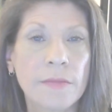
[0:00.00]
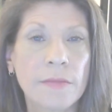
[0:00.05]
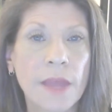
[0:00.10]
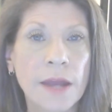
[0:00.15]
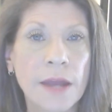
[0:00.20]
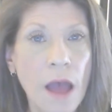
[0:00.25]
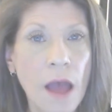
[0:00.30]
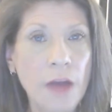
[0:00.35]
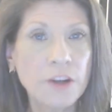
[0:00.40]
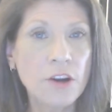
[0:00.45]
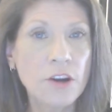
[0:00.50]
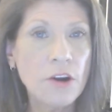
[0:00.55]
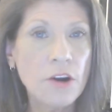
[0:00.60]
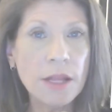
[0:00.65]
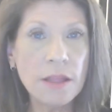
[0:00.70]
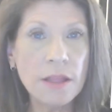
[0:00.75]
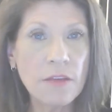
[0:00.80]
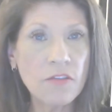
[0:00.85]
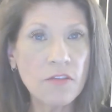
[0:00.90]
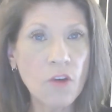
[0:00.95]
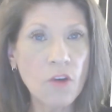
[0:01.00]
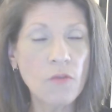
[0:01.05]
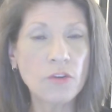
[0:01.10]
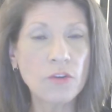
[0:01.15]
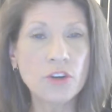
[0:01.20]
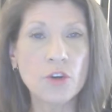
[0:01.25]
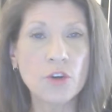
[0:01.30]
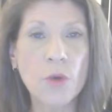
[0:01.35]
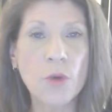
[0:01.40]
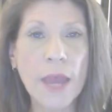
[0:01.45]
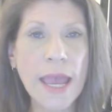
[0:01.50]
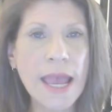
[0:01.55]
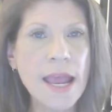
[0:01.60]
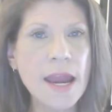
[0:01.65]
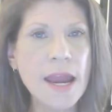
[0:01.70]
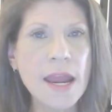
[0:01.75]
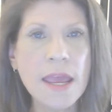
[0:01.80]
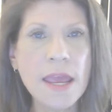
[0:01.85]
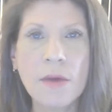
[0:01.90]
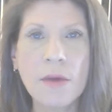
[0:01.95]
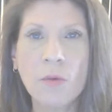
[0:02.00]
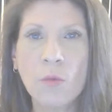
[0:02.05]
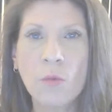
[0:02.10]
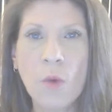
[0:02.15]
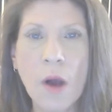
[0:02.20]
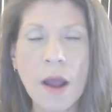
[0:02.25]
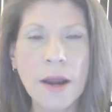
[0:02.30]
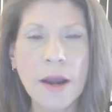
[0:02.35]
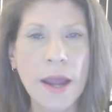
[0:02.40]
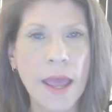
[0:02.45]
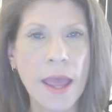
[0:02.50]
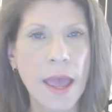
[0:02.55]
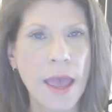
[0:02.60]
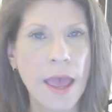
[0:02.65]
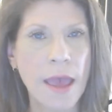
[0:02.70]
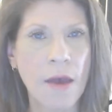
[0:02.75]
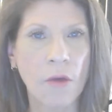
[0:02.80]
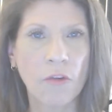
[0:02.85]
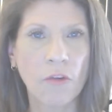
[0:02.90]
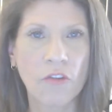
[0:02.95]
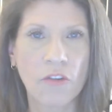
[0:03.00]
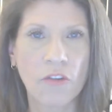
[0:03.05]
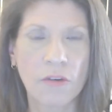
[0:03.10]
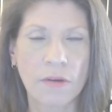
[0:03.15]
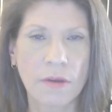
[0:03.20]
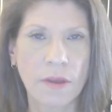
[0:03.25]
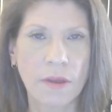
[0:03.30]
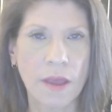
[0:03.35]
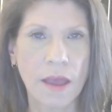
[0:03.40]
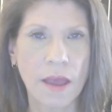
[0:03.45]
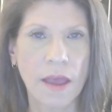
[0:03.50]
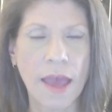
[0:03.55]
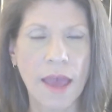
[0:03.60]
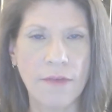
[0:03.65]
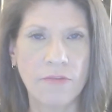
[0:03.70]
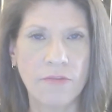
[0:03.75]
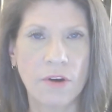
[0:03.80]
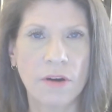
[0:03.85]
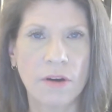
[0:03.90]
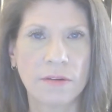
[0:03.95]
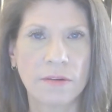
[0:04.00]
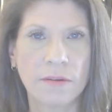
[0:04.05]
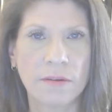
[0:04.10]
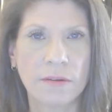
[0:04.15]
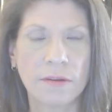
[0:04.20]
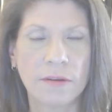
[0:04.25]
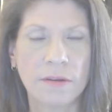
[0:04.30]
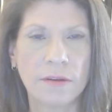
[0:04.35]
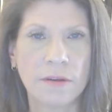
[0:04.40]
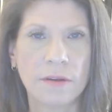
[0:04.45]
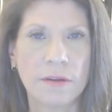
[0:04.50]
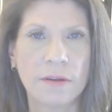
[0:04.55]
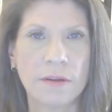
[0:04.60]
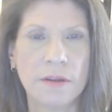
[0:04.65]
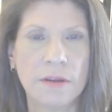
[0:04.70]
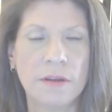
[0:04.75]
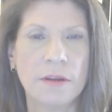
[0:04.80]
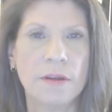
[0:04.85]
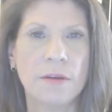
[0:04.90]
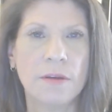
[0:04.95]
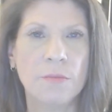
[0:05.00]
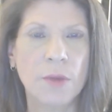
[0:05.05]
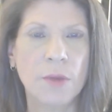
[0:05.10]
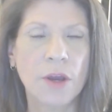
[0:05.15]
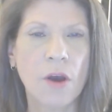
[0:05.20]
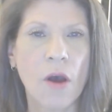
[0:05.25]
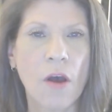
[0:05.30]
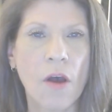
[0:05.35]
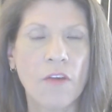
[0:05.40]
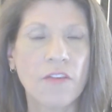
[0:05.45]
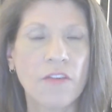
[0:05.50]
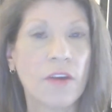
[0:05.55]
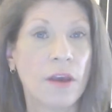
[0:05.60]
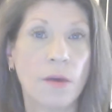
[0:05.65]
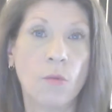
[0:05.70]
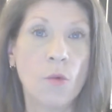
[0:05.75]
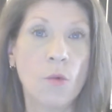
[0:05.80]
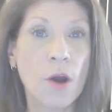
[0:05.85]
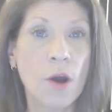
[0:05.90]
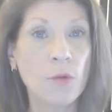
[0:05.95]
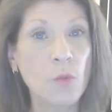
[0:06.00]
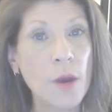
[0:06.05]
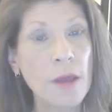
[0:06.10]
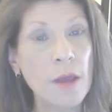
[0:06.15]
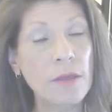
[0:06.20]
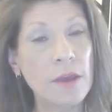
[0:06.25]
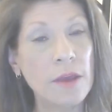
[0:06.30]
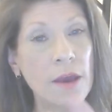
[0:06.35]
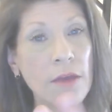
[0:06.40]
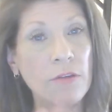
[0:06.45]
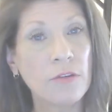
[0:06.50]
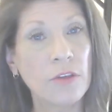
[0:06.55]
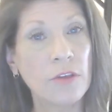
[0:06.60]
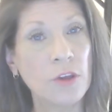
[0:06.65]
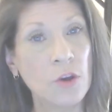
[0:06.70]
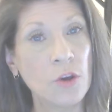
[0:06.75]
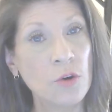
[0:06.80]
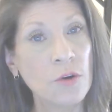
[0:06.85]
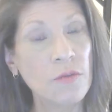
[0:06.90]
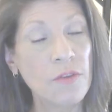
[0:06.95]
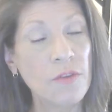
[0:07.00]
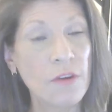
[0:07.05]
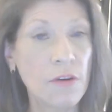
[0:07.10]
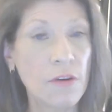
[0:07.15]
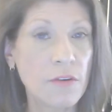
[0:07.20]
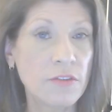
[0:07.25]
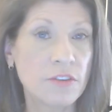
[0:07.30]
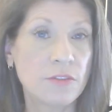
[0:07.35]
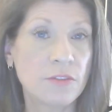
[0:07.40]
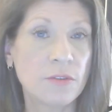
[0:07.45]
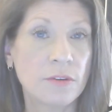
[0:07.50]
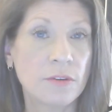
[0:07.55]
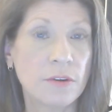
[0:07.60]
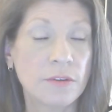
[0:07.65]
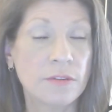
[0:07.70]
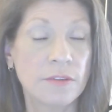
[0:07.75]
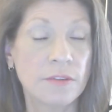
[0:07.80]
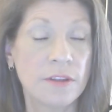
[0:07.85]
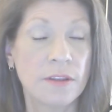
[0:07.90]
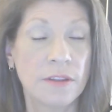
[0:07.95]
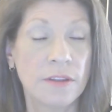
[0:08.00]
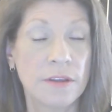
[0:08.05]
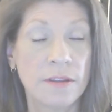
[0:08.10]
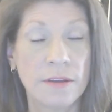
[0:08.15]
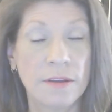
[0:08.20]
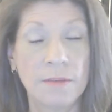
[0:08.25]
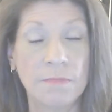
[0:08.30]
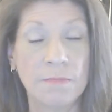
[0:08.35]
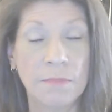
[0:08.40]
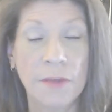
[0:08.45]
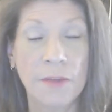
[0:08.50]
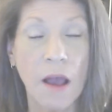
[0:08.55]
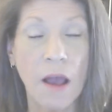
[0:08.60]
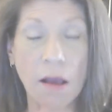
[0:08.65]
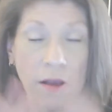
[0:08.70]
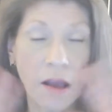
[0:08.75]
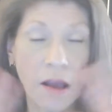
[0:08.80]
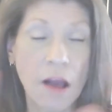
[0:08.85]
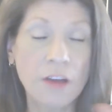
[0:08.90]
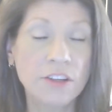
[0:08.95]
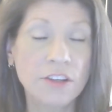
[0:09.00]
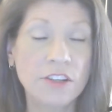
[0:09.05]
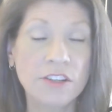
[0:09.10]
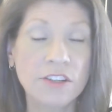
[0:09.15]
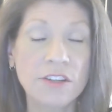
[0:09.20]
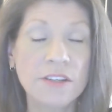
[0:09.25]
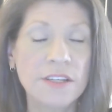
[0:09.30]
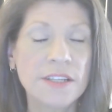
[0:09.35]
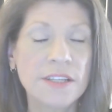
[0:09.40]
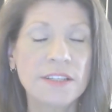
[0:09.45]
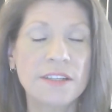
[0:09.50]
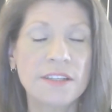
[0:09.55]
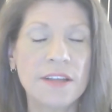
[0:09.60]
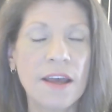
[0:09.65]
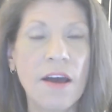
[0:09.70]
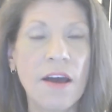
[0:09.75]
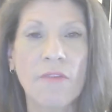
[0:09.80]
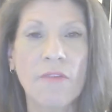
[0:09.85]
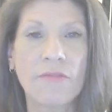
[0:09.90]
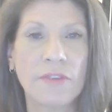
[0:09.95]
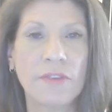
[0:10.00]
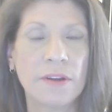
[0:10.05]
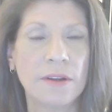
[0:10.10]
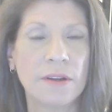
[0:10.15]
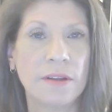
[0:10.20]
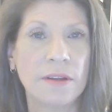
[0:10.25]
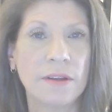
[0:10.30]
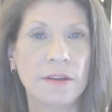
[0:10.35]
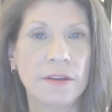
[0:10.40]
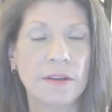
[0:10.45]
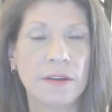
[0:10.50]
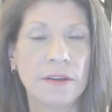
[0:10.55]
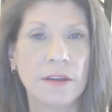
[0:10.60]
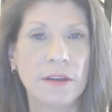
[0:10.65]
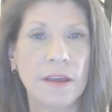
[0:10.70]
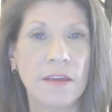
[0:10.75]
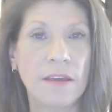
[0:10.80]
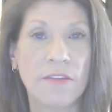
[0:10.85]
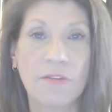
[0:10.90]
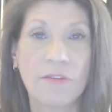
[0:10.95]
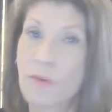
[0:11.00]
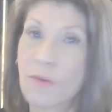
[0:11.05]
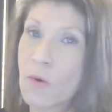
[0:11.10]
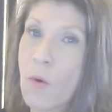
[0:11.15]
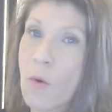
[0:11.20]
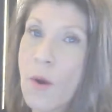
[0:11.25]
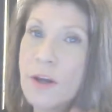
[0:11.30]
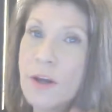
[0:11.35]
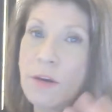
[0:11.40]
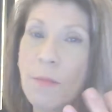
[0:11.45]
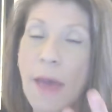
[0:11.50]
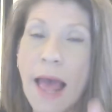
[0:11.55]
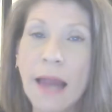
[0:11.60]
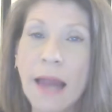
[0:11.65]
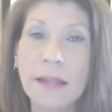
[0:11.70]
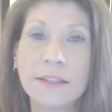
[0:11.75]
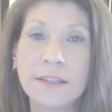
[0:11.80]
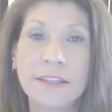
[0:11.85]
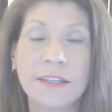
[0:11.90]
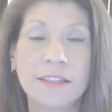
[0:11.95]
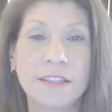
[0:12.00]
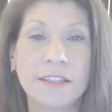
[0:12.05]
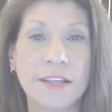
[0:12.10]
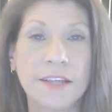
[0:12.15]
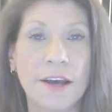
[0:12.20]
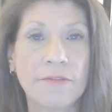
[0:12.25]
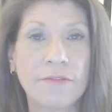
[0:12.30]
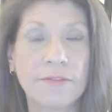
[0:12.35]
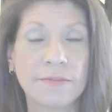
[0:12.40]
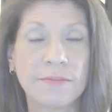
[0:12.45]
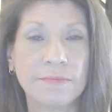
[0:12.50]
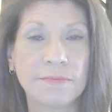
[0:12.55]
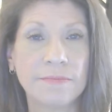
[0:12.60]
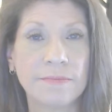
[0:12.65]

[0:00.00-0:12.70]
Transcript: and not turning this over to anyone else ever, because one way or the other, the universe, the consciousness itself is going to balance itself.